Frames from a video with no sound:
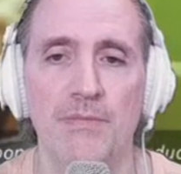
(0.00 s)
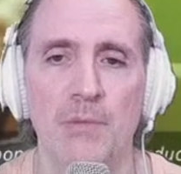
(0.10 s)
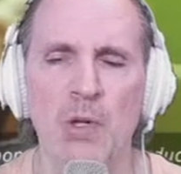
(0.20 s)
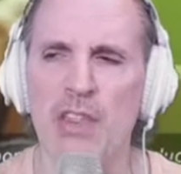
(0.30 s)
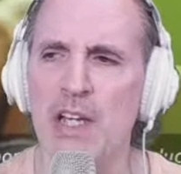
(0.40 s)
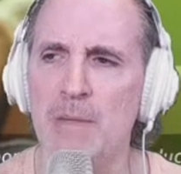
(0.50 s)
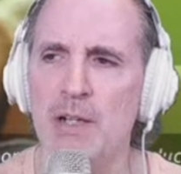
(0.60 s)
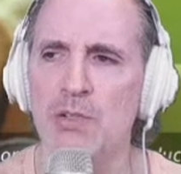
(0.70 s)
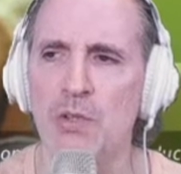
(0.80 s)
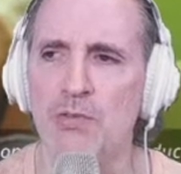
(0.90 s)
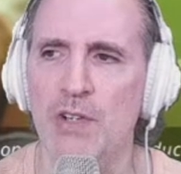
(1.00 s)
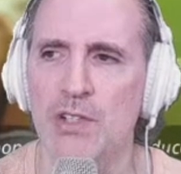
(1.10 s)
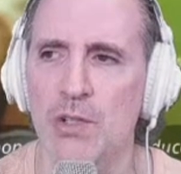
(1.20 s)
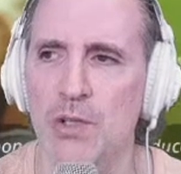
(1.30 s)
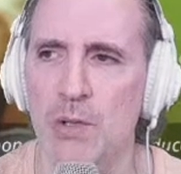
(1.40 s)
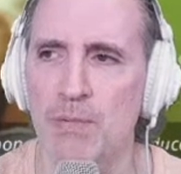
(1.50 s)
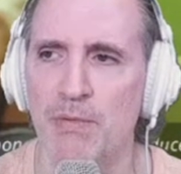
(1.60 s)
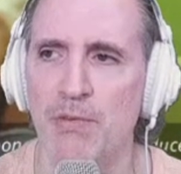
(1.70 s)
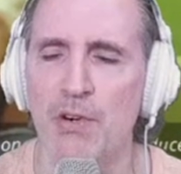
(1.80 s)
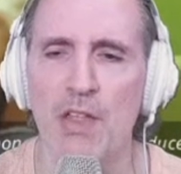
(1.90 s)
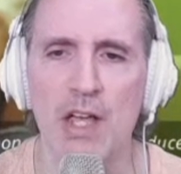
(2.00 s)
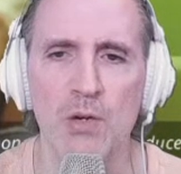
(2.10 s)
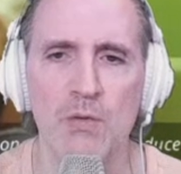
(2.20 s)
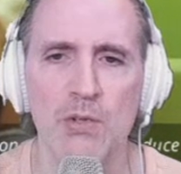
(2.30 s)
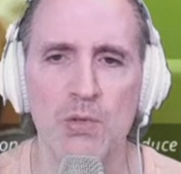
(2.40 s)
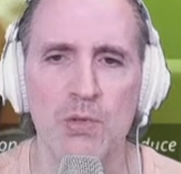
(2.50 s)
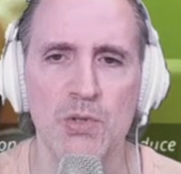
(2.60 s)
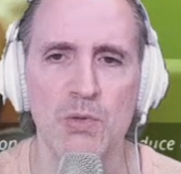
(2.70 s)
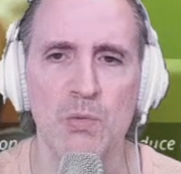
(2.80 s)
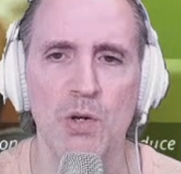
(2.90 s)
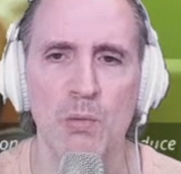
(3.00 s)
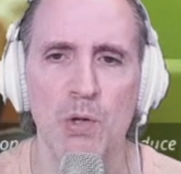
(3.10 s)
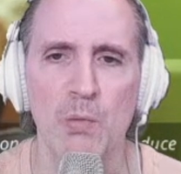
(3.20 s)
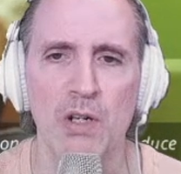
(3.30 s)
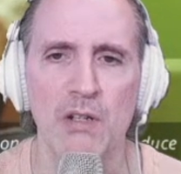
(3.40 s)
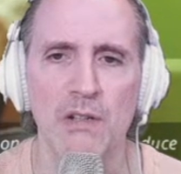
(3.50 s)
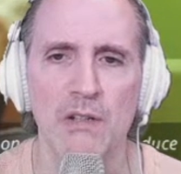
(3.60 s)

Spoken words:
What do you think about 2-3-2? Do you prefer that over 2-2-1-1-1?